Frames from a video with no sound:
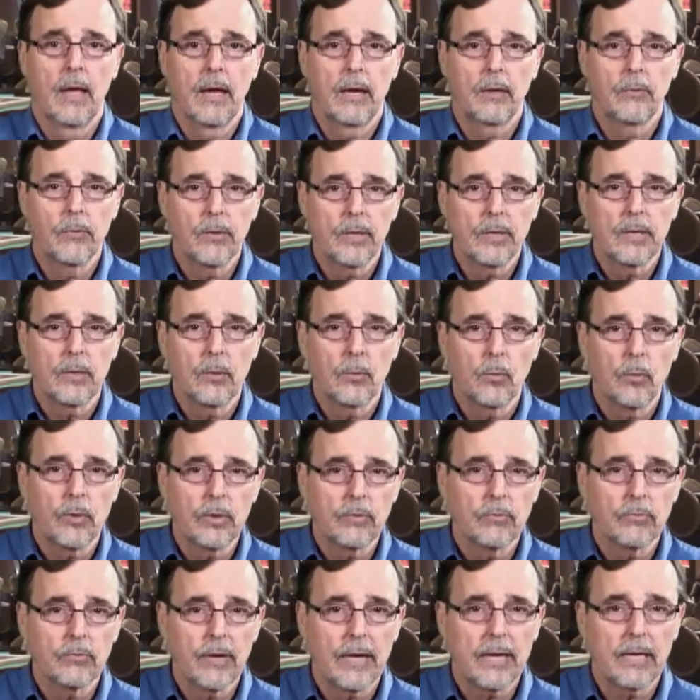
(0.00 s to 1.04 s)
I really
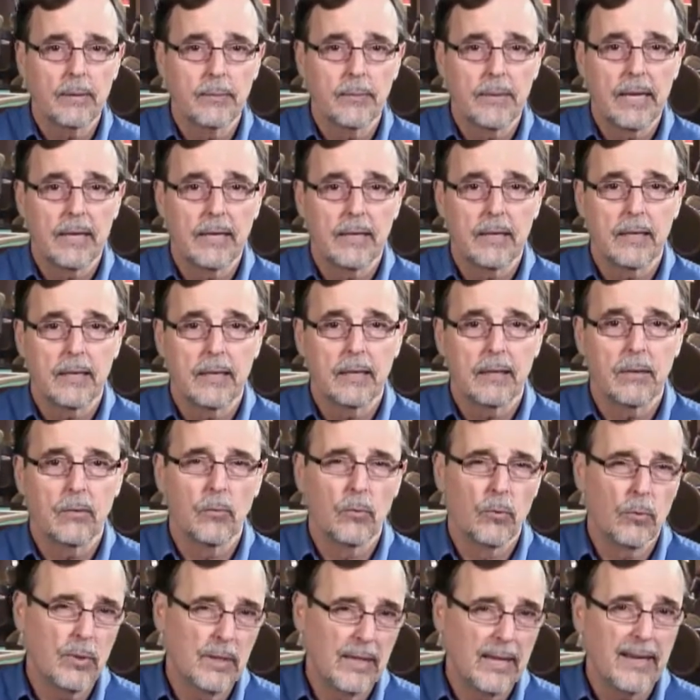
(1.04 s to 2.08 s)
wouldn't recommend
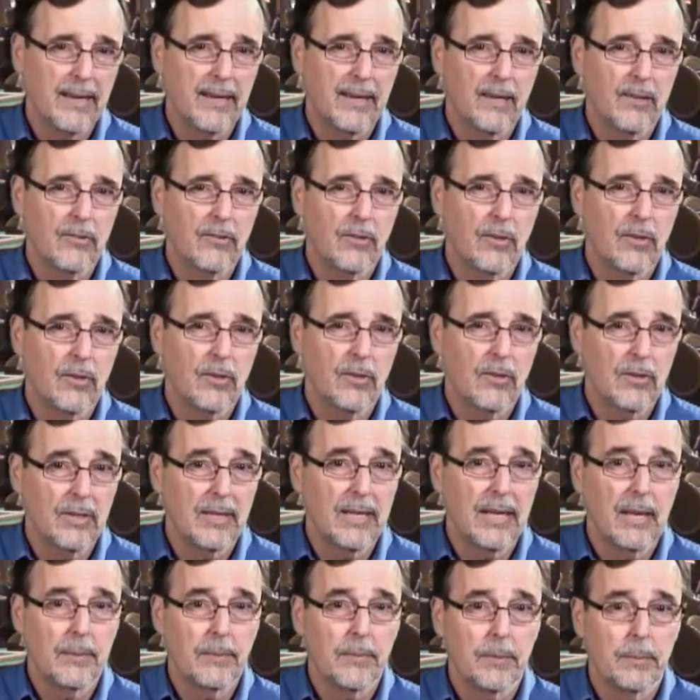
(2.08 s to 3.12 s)
roulette as a good
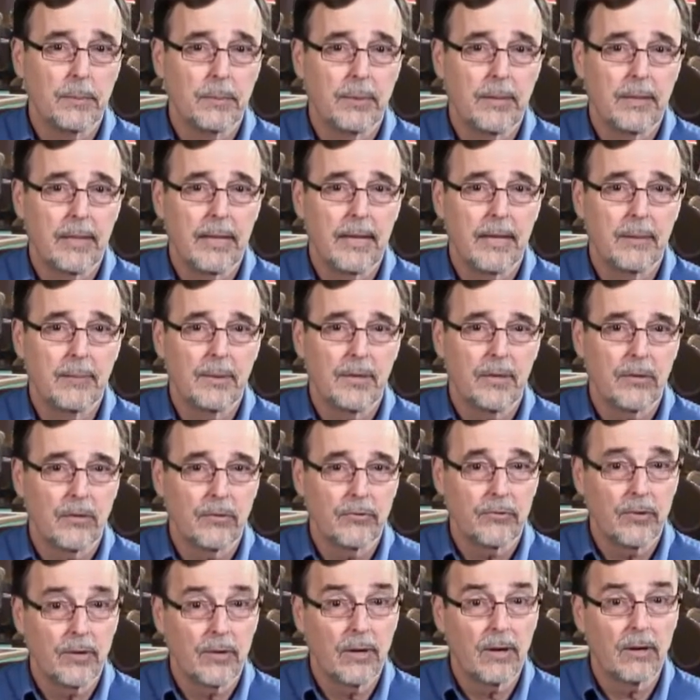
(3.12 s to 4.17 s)
game to play
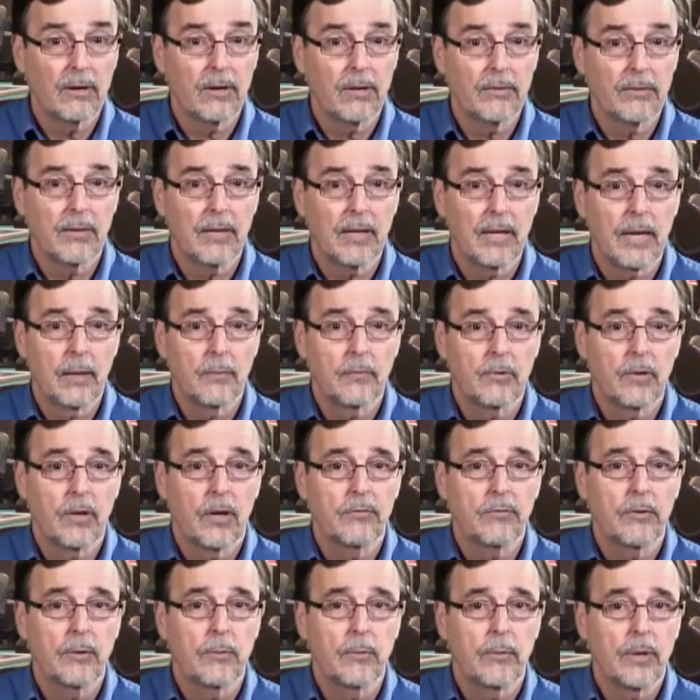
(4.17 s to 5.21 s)
because there are other games that
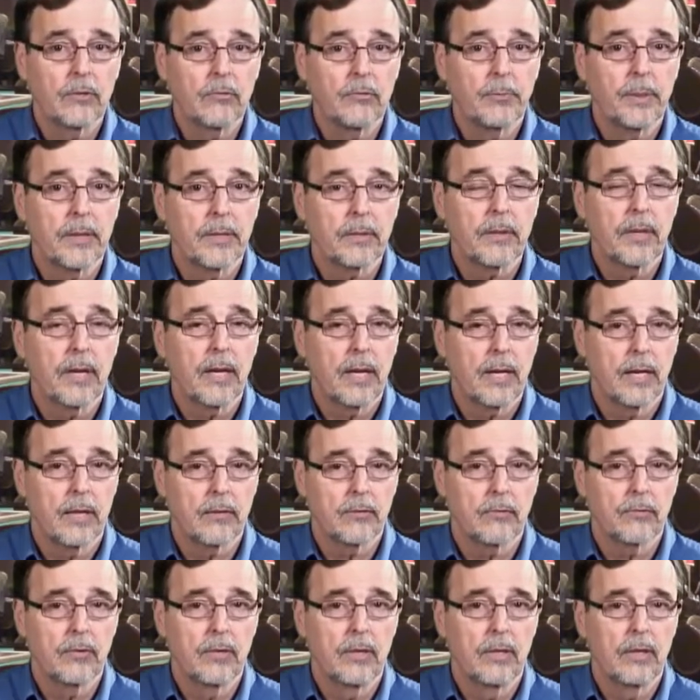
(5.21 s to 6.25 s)
offer much better
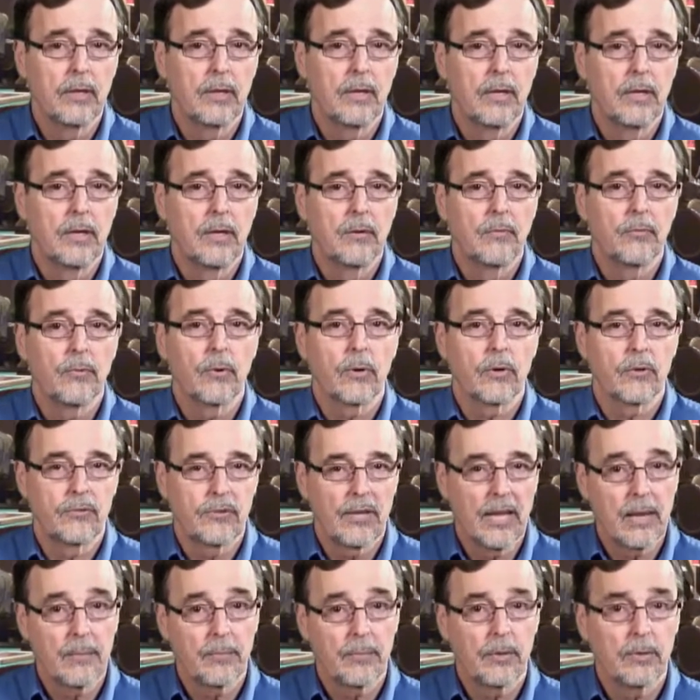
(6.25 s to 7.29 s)
odds. For
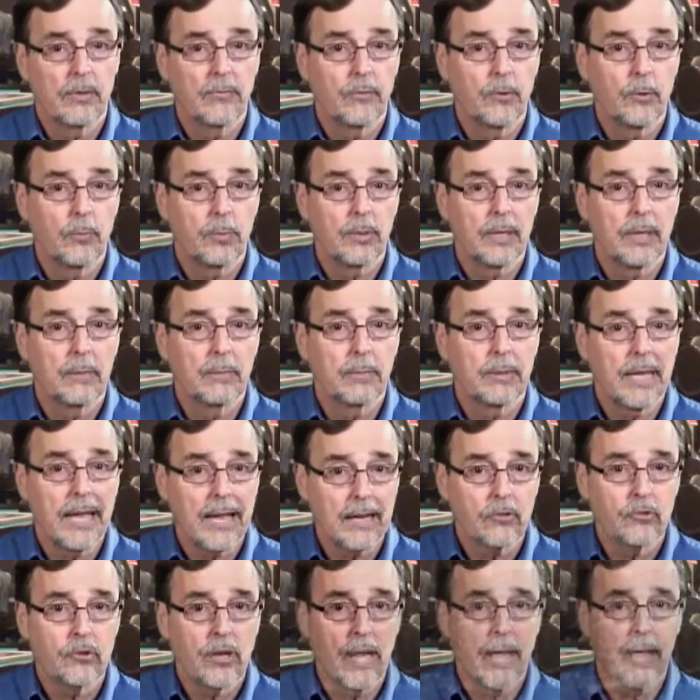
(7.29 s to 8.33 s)
example, if you play
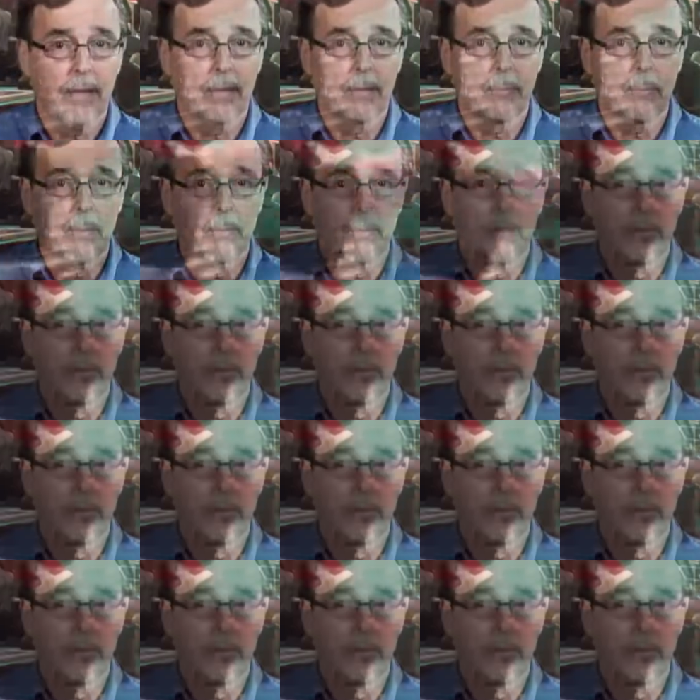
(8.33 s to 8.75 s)
blackjack and